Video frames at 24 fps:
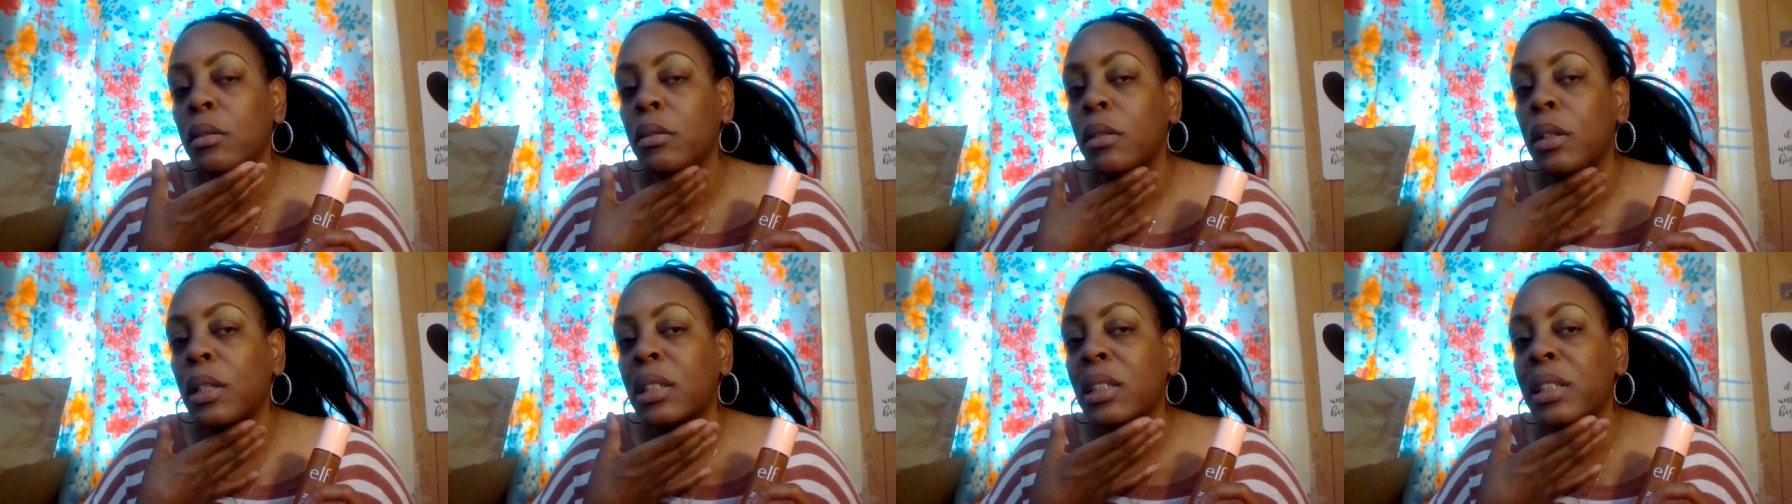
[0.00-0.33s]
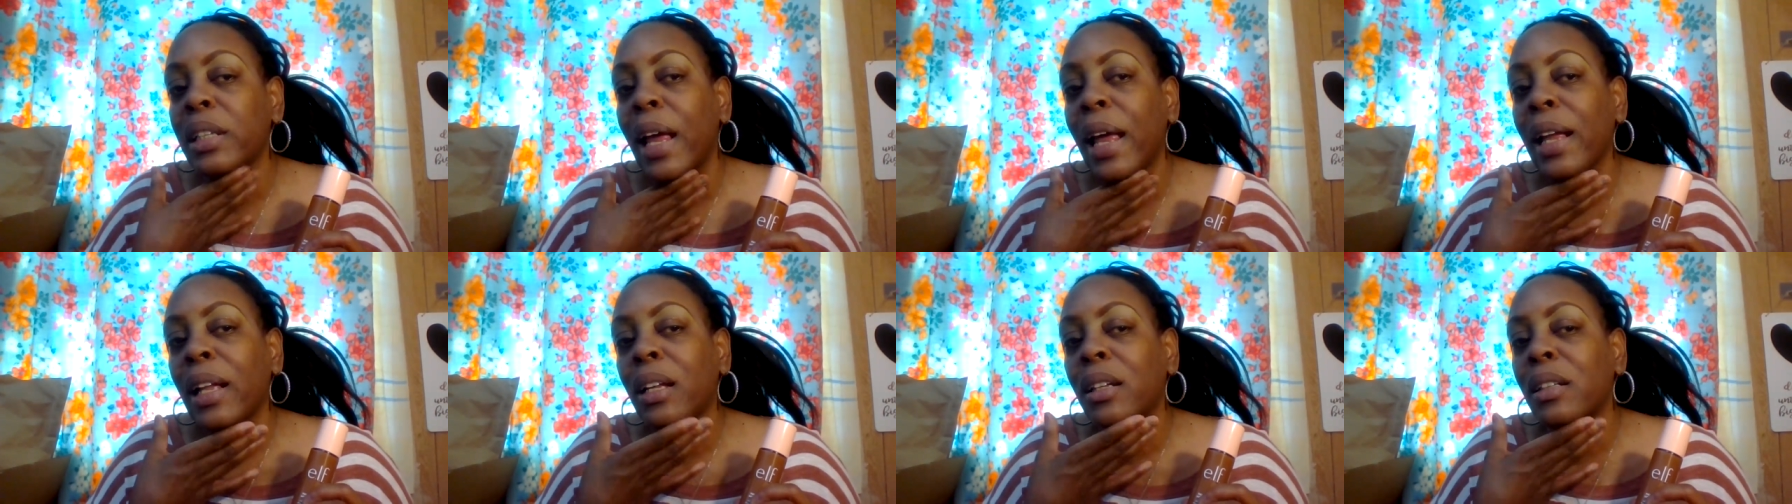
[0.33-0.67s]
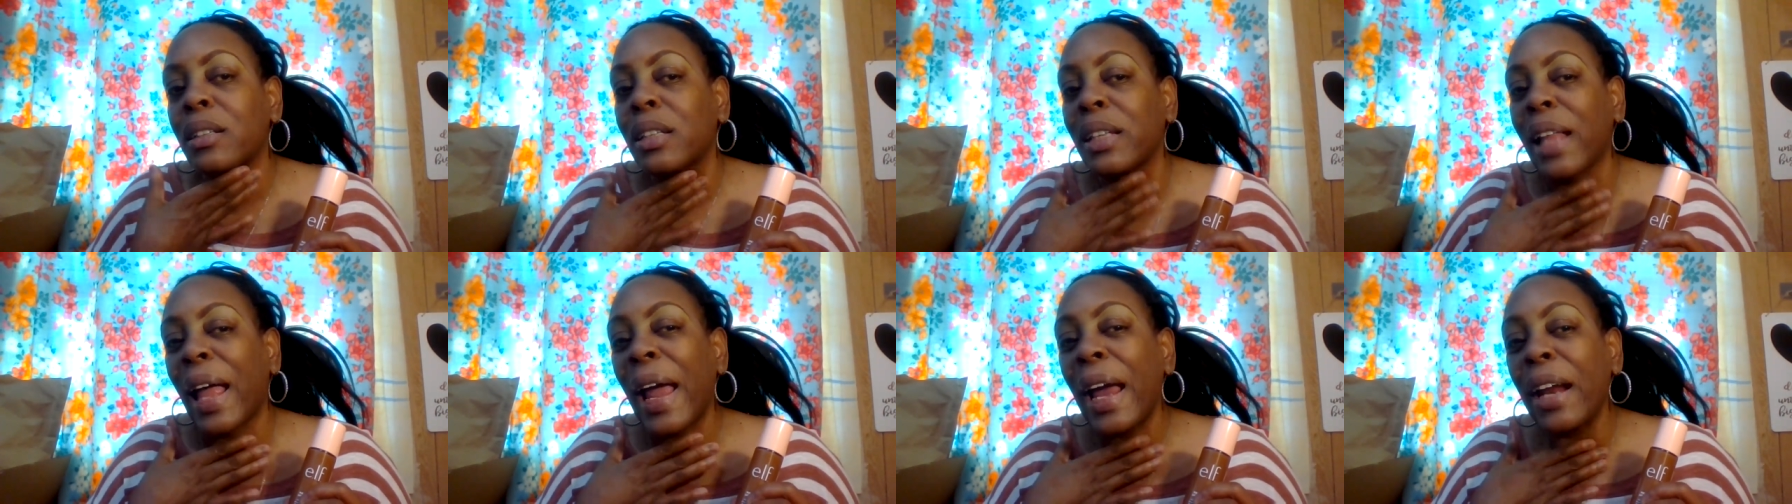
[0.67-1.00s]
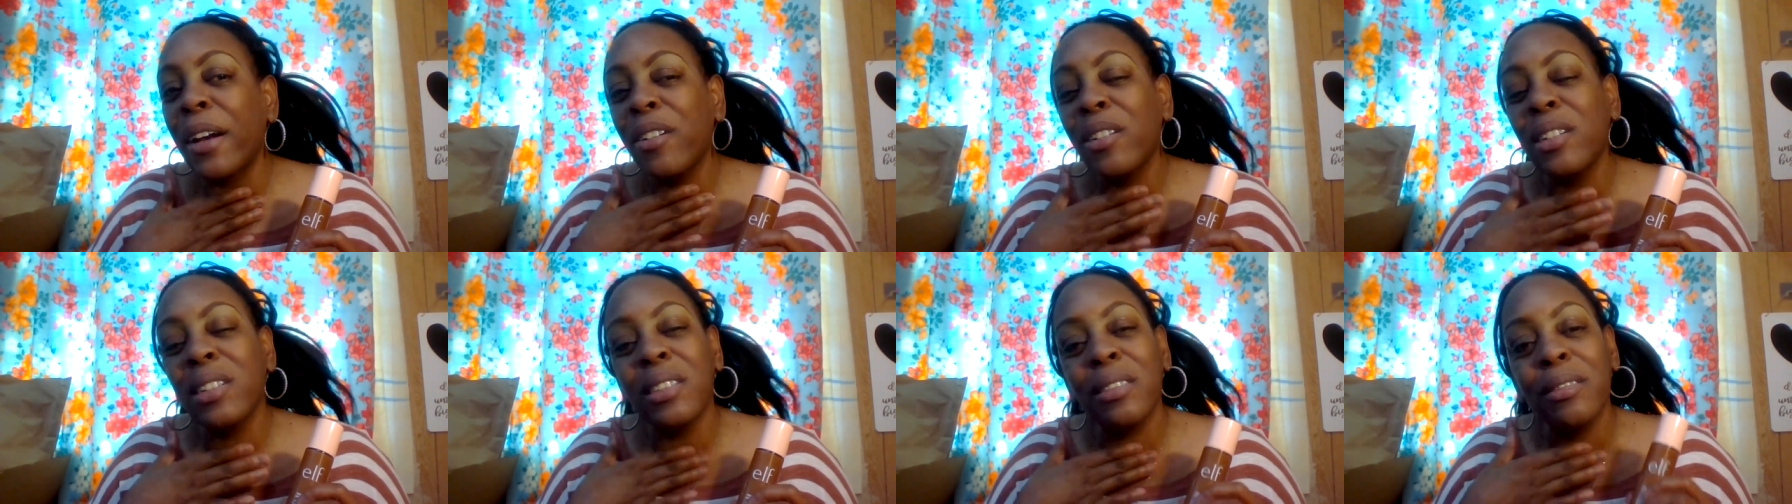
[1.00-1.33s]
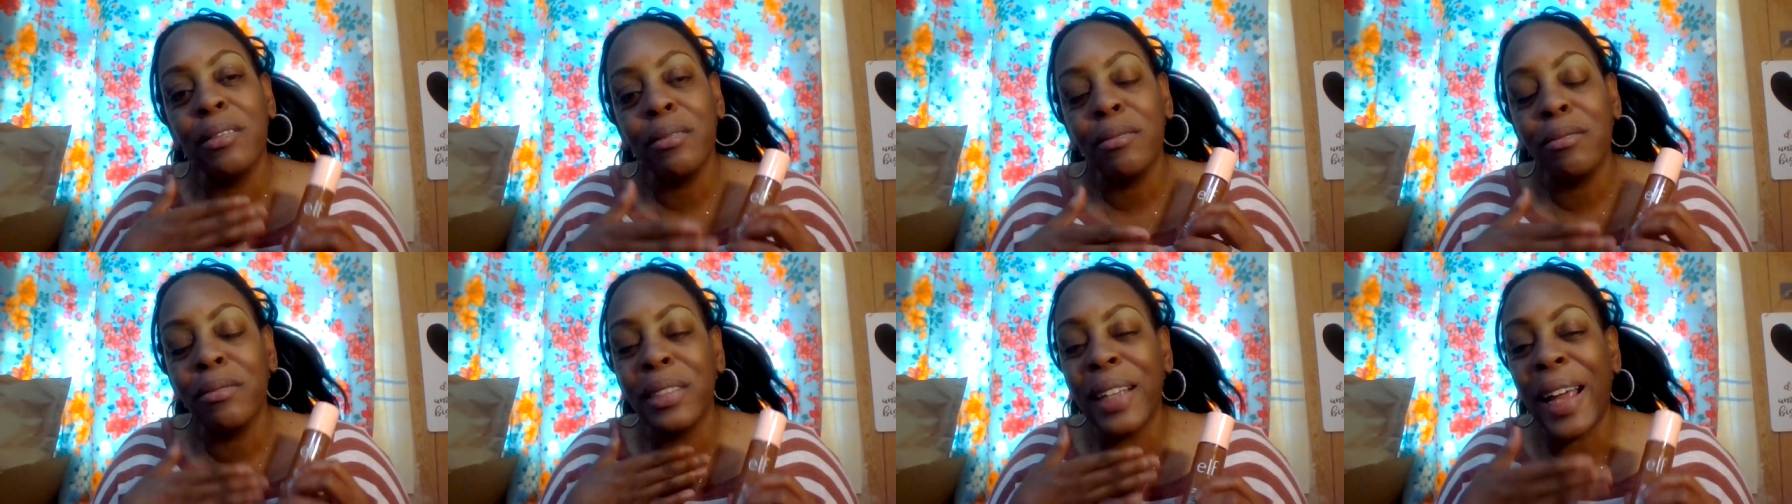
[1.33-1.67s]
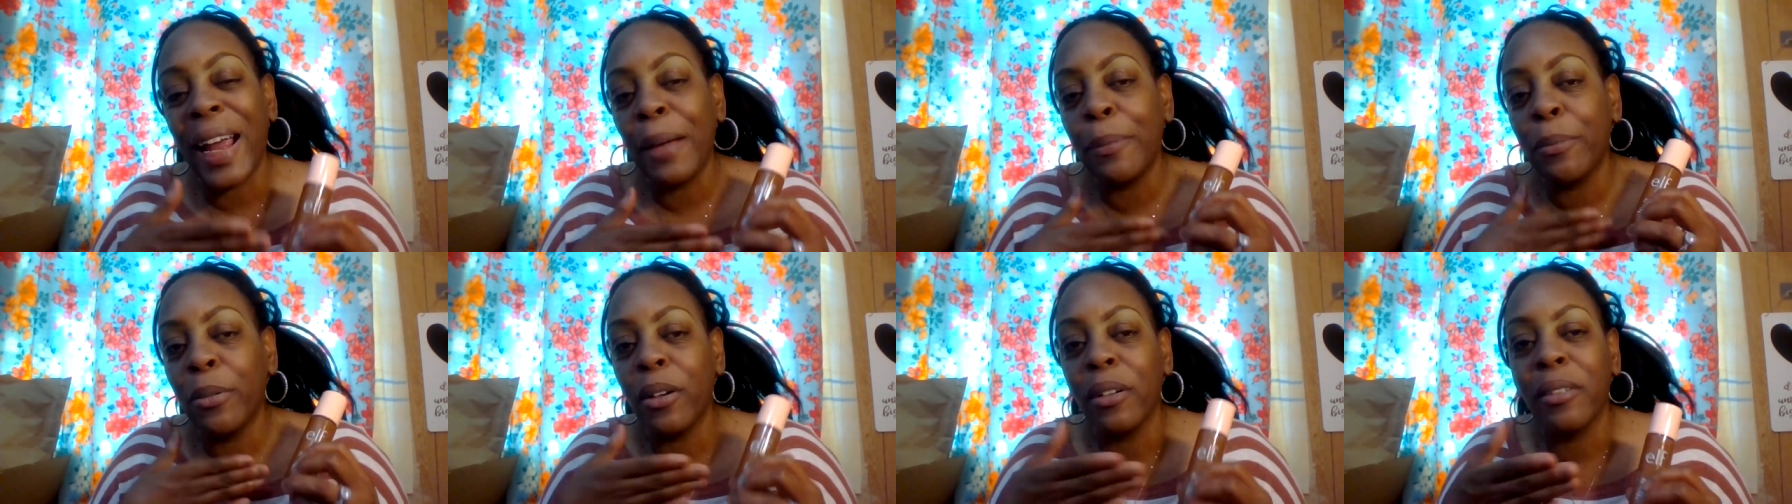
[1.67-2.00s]
it's like a lighter
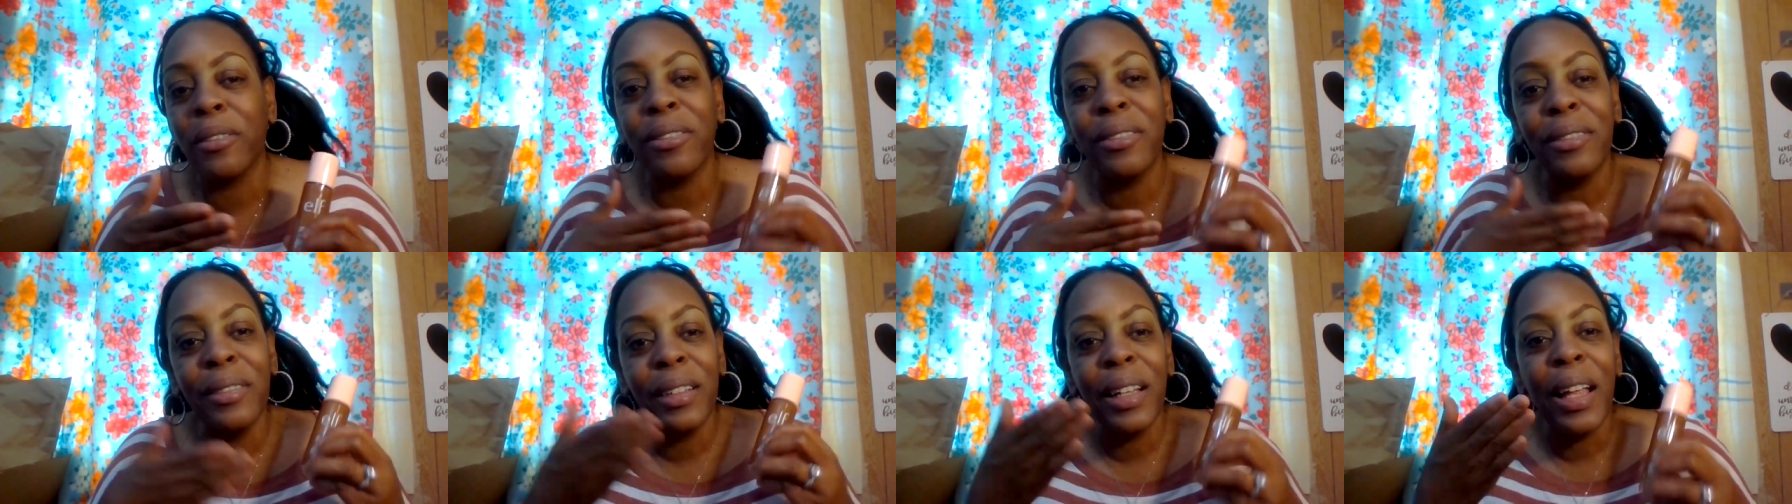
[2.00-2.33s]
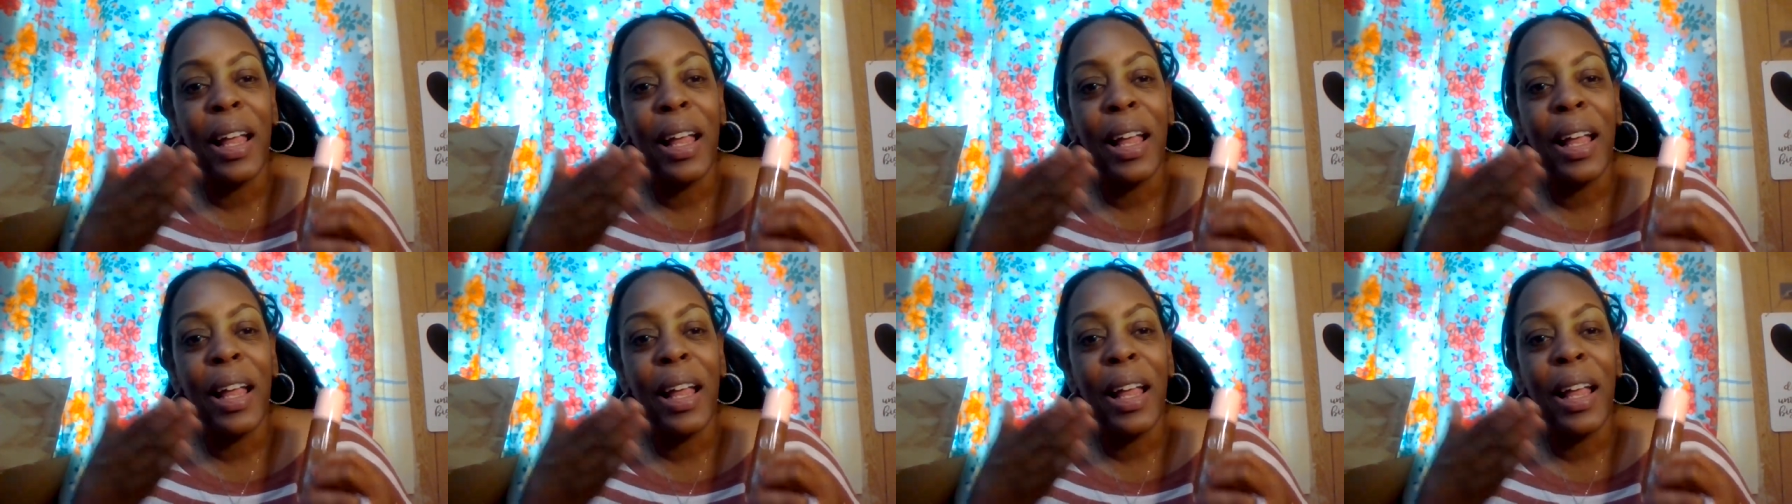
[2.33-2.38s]
type of